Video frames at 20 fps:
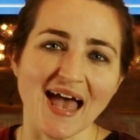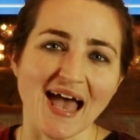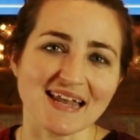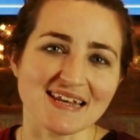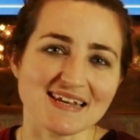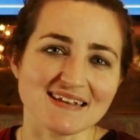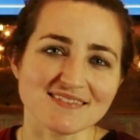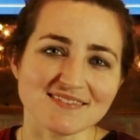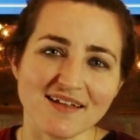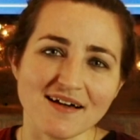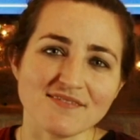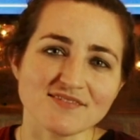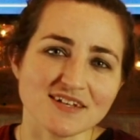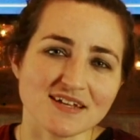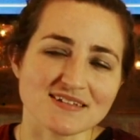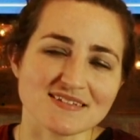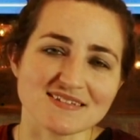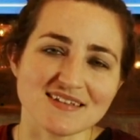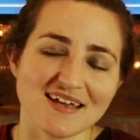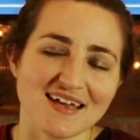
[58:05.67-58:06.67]
and he loved
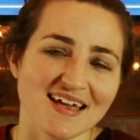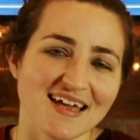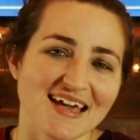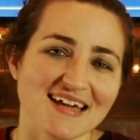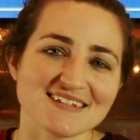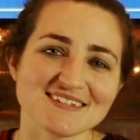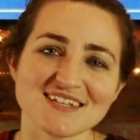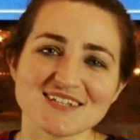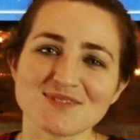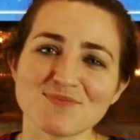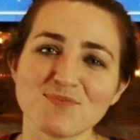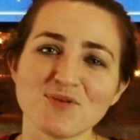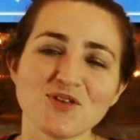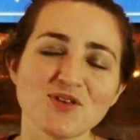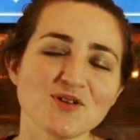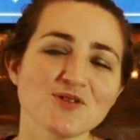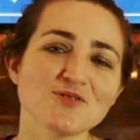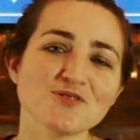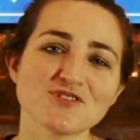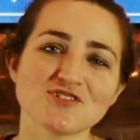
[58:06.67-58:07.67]
us in this
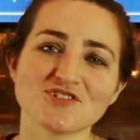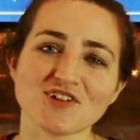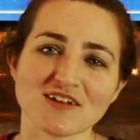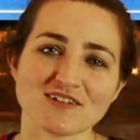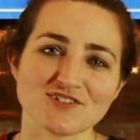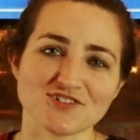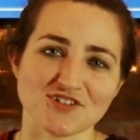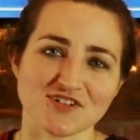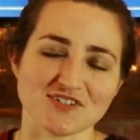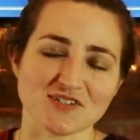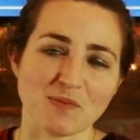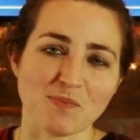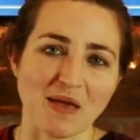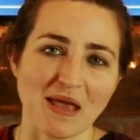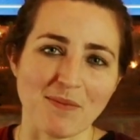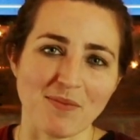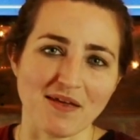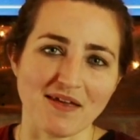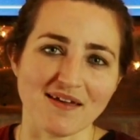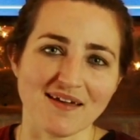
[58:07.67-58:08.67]
huge gesture as a
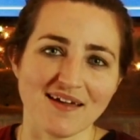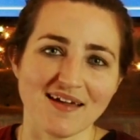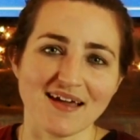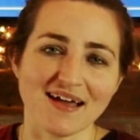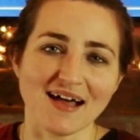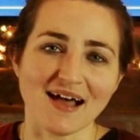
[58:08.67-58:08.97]
baby.